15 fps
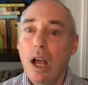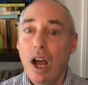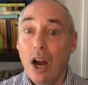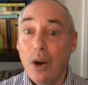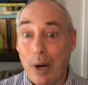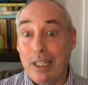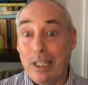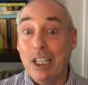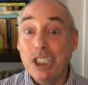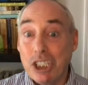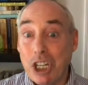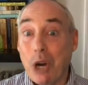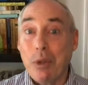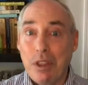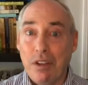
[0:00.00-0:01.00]
All right, let's
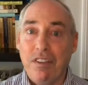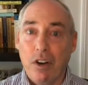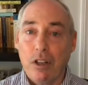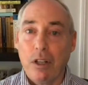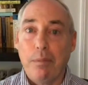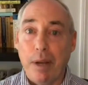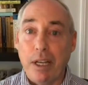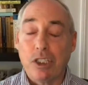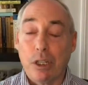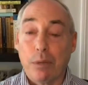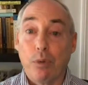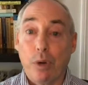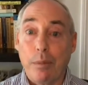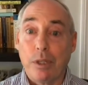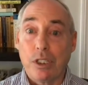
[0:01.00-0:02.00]
start with a fairly
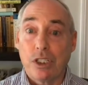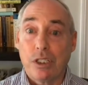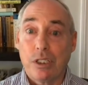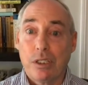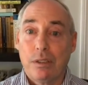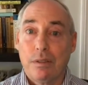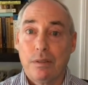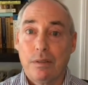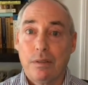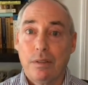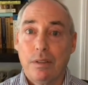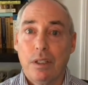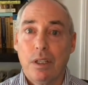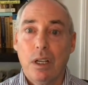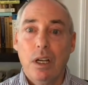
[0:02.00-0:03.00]
basic premise.
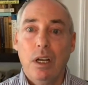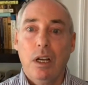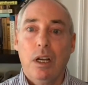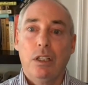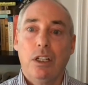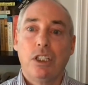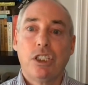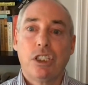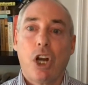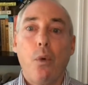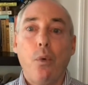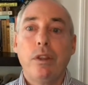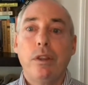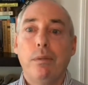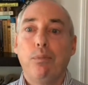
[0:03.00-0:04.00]
Let's
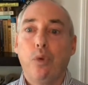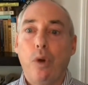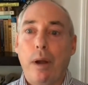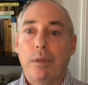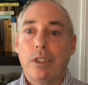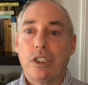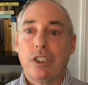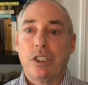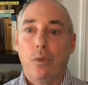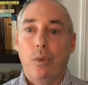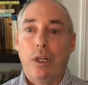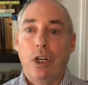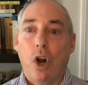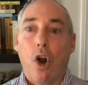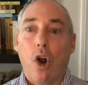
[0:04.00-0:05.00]
start with the premise that
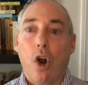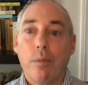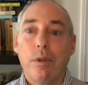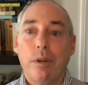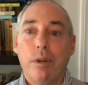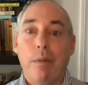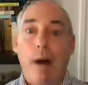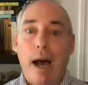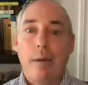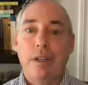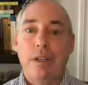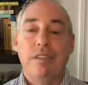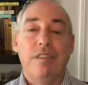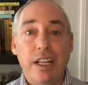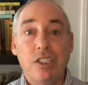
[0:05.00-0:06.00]
when an armed
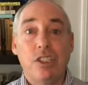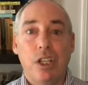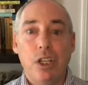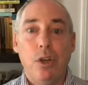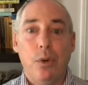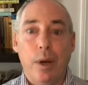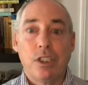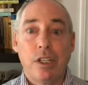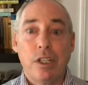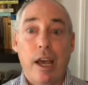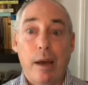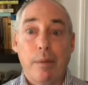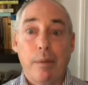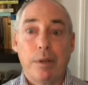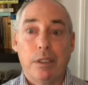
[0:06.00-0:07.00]
mob invades the US
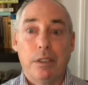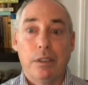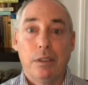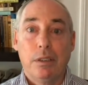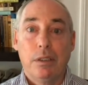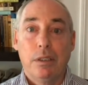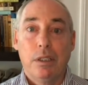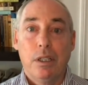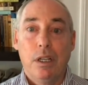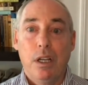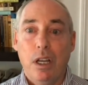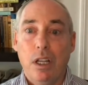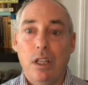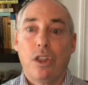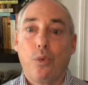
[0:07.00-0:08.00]
Capitol
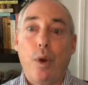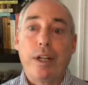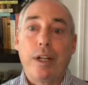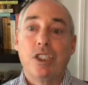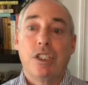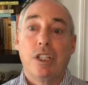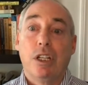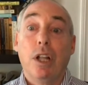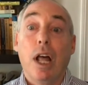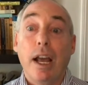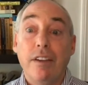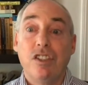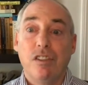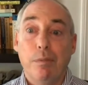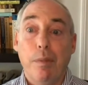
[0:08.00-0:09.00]
and threatens the
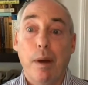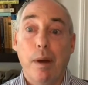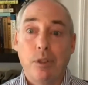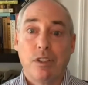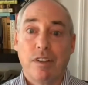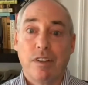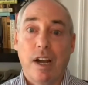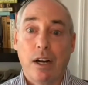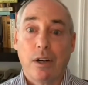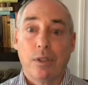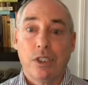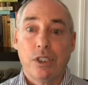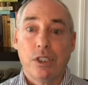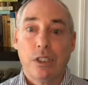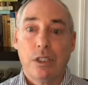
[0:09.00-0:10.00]
lives of members of
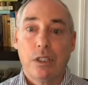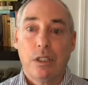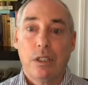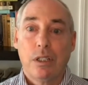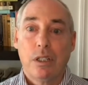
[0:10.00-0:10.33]
Congress,